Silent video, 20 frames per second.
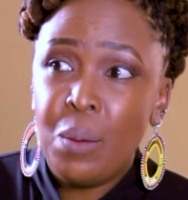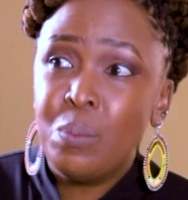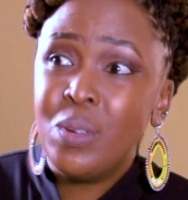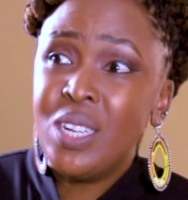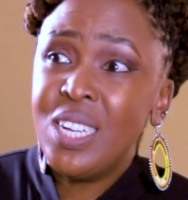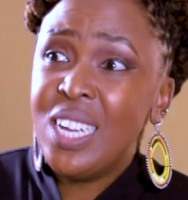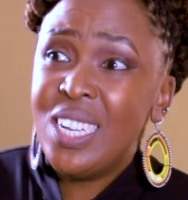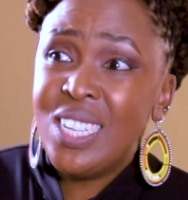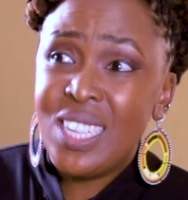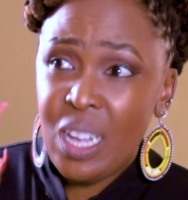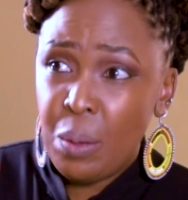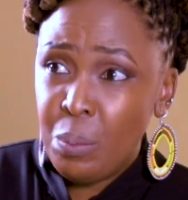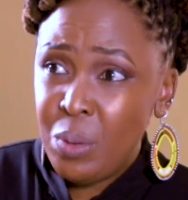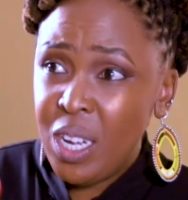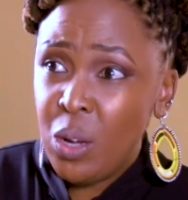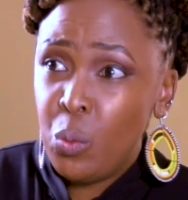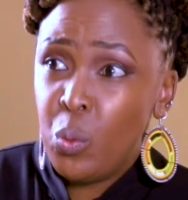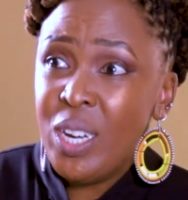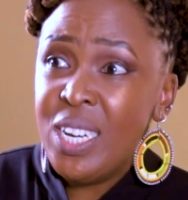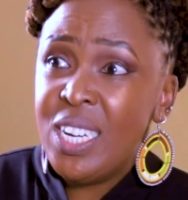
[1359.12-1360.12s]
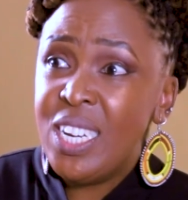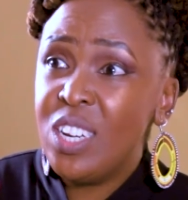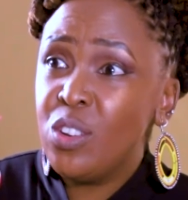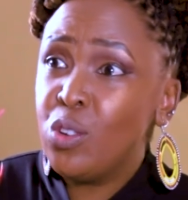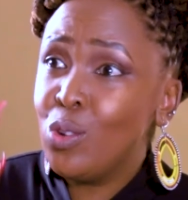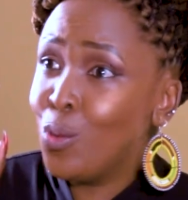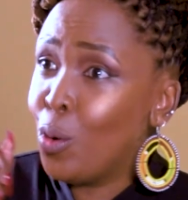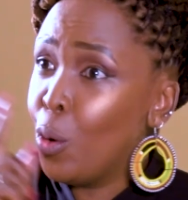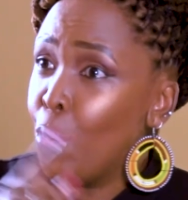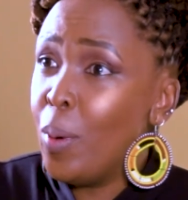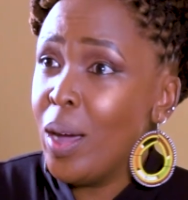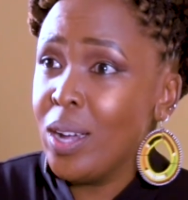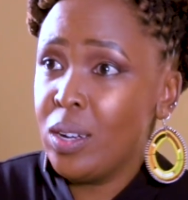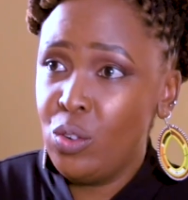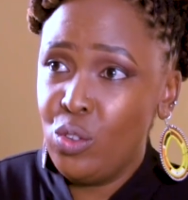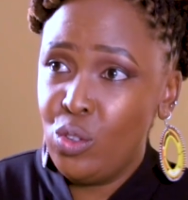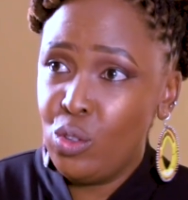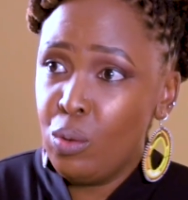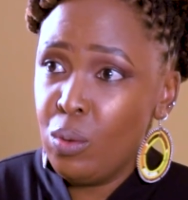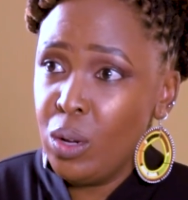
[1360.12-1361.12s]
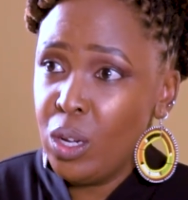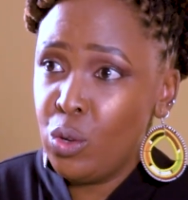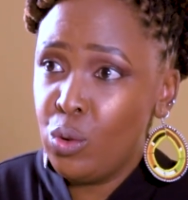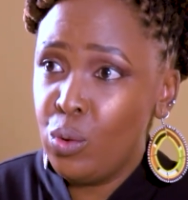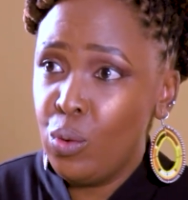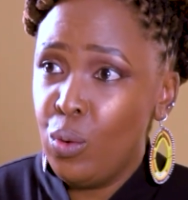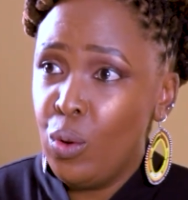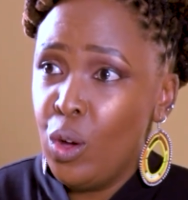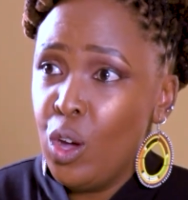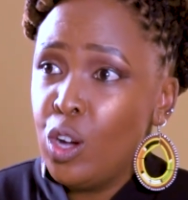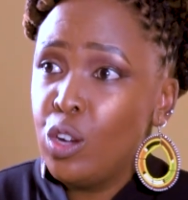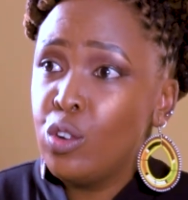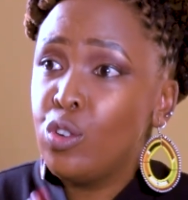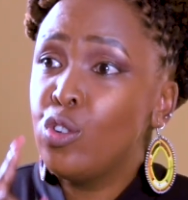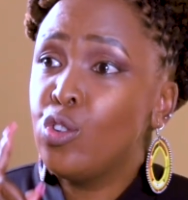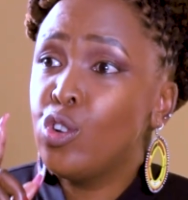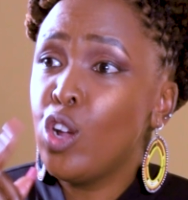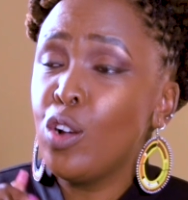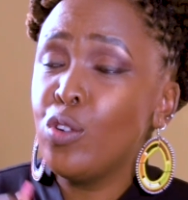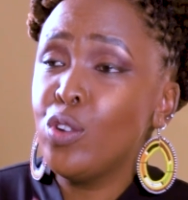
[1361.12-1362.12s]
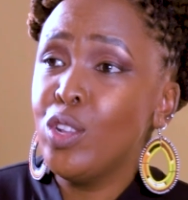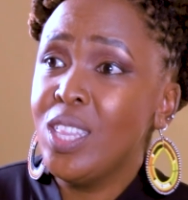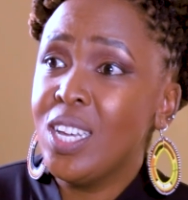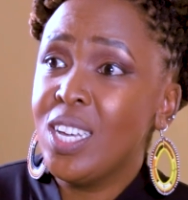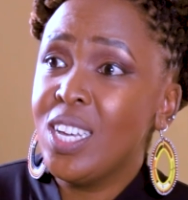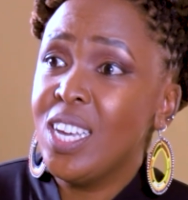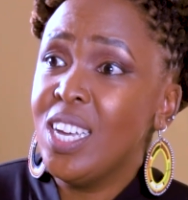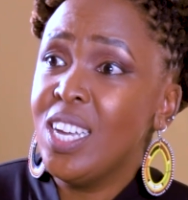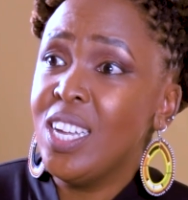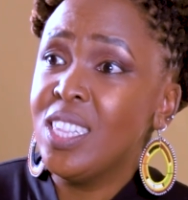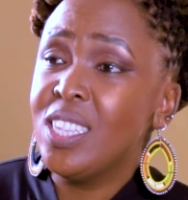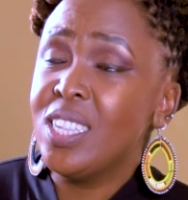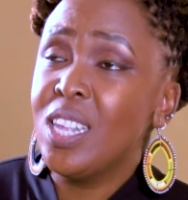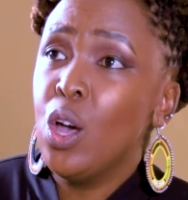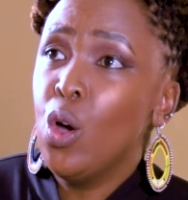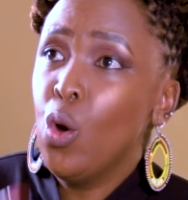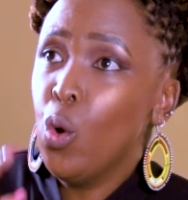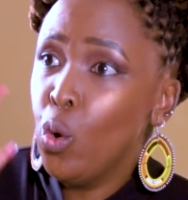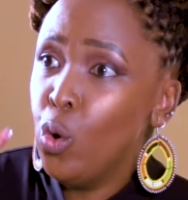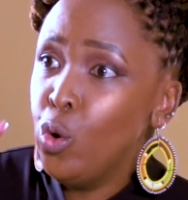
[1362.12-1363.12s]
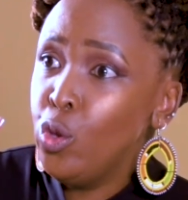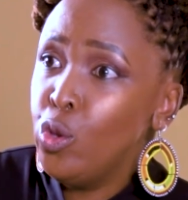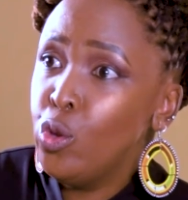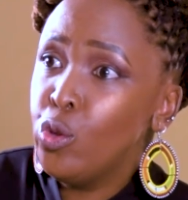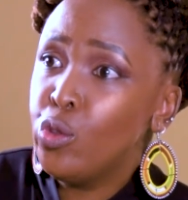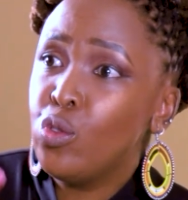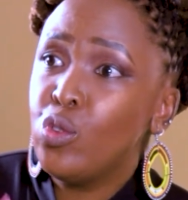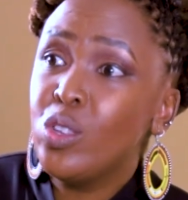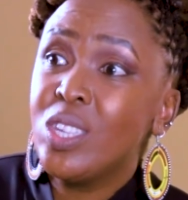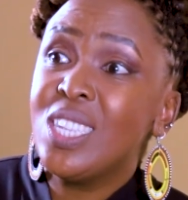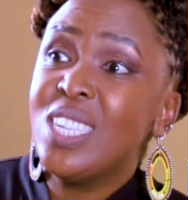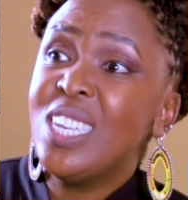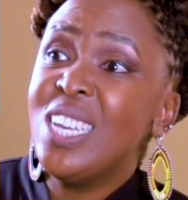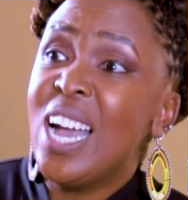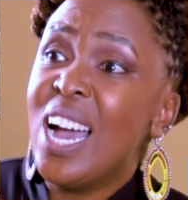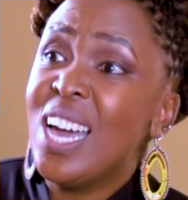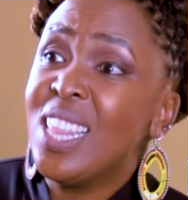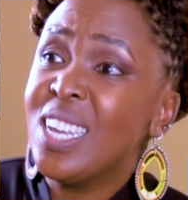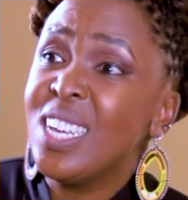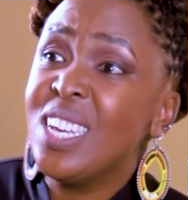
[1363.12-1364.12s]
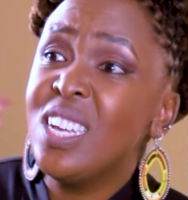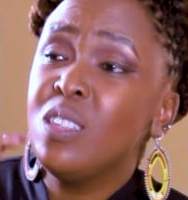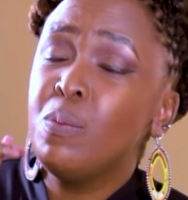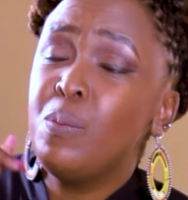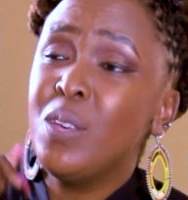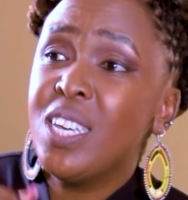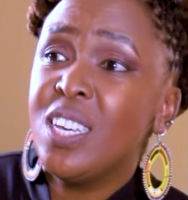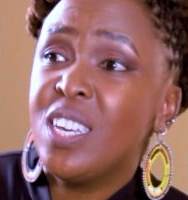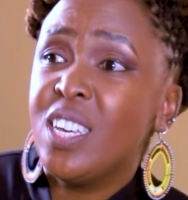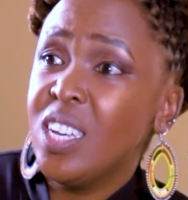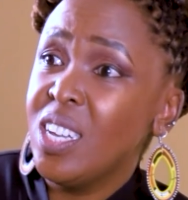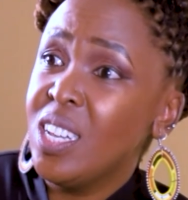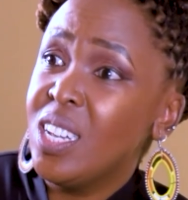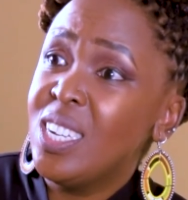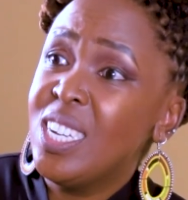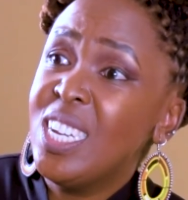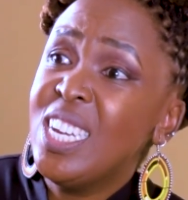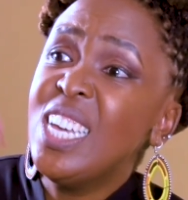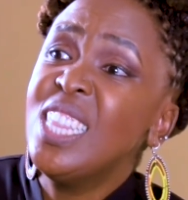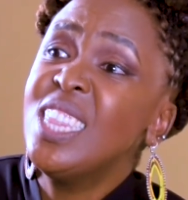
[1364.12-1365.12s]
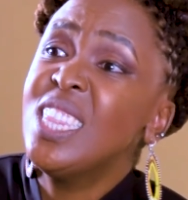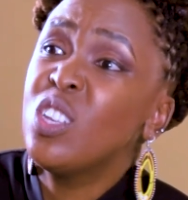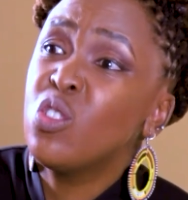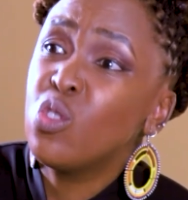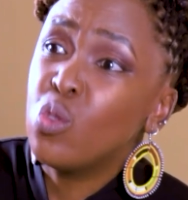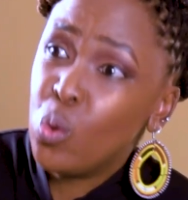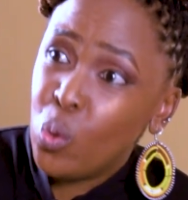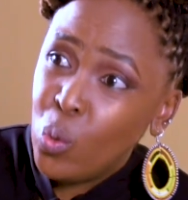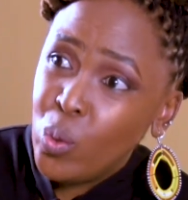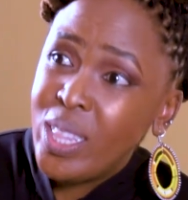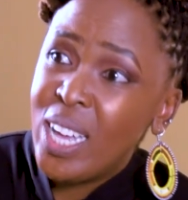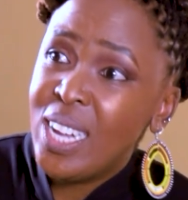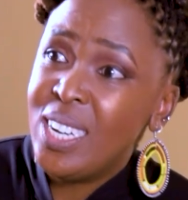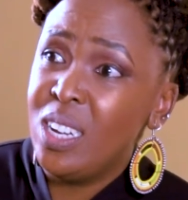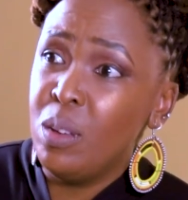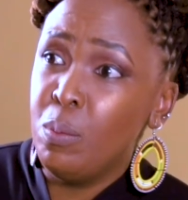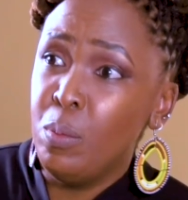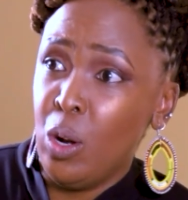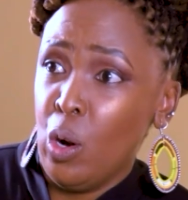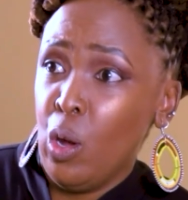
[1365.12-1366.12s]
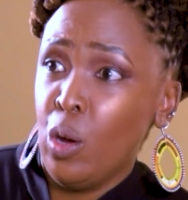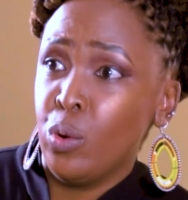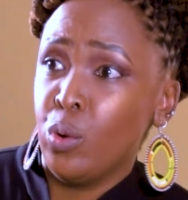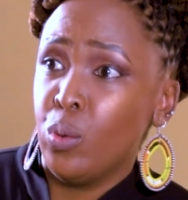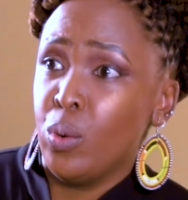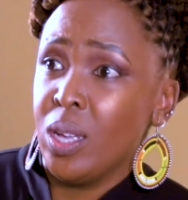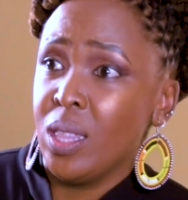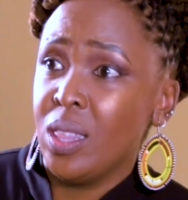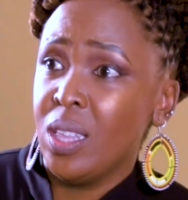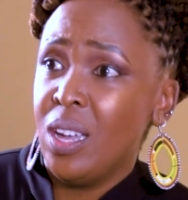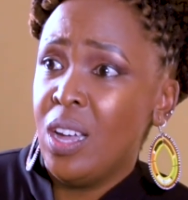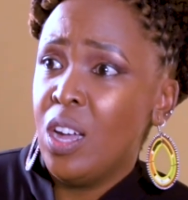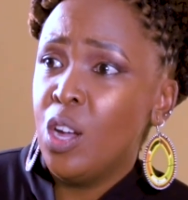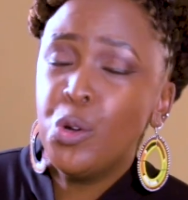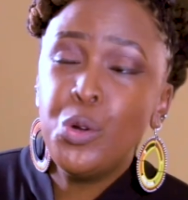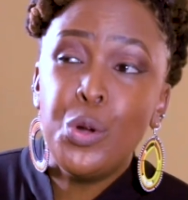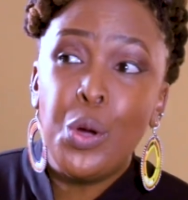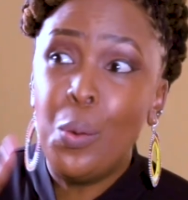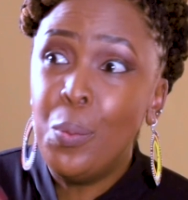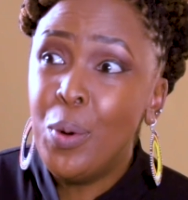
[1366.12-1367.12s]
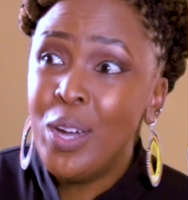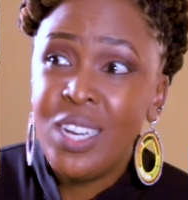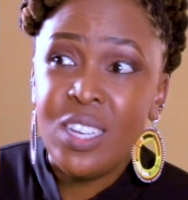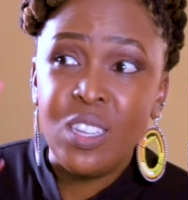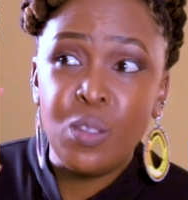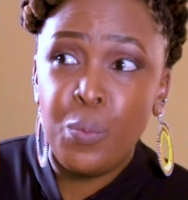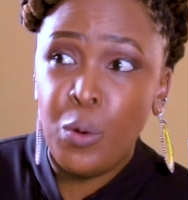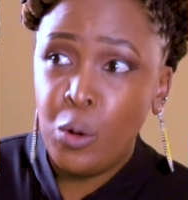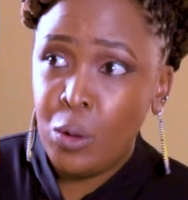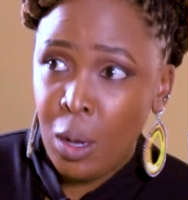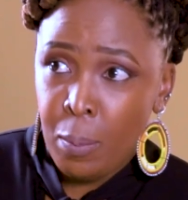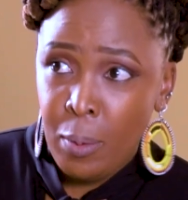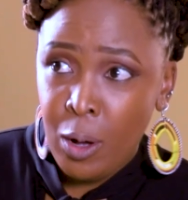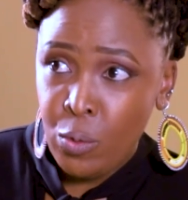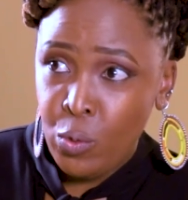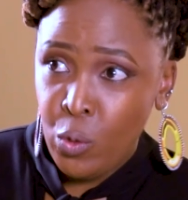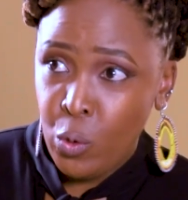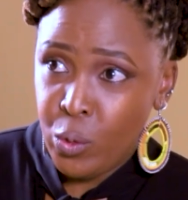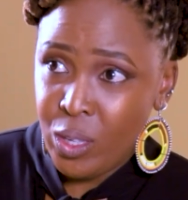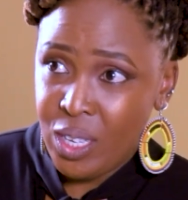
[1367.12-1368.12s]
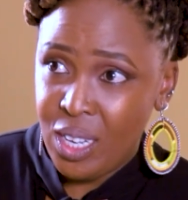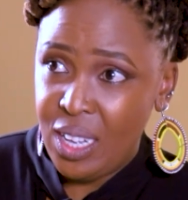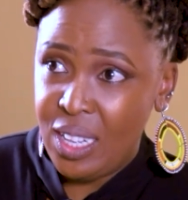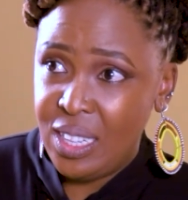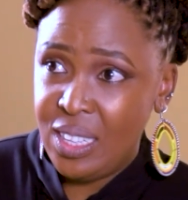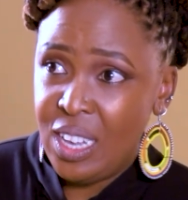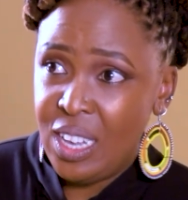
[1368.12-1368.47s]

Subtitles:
someday we need to go back to Soweto to talk to the kids who used to see other kids being killed in the school that they belonged with. Nobody spoke about those